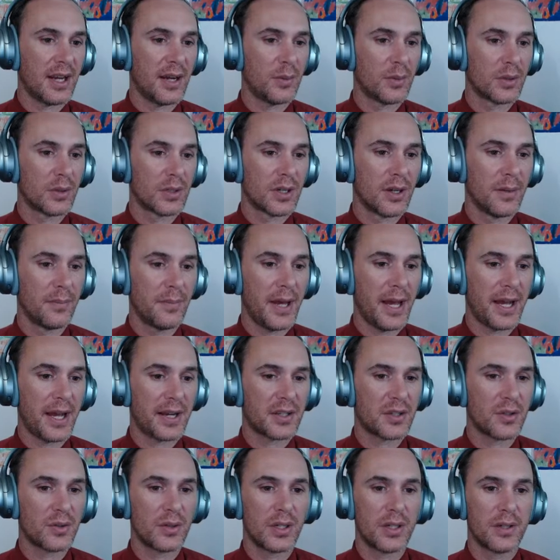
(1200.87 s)
will come back
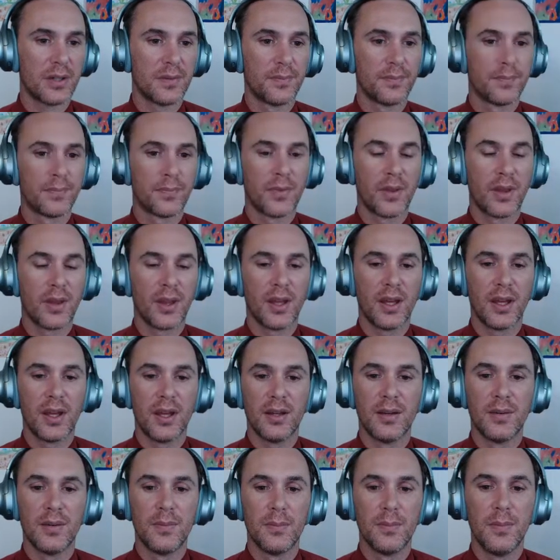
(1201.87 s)
to it.
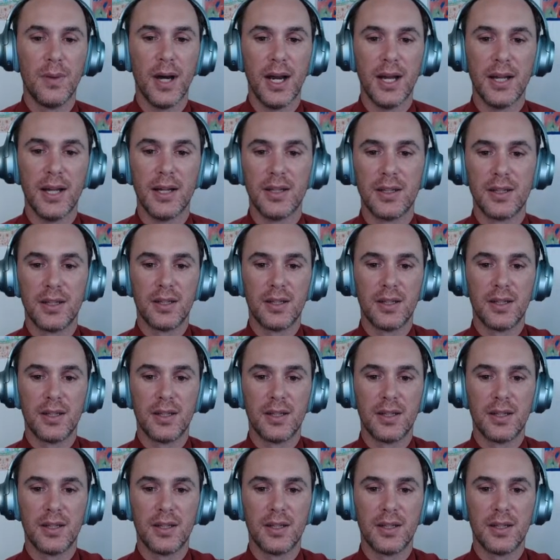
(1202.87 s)
but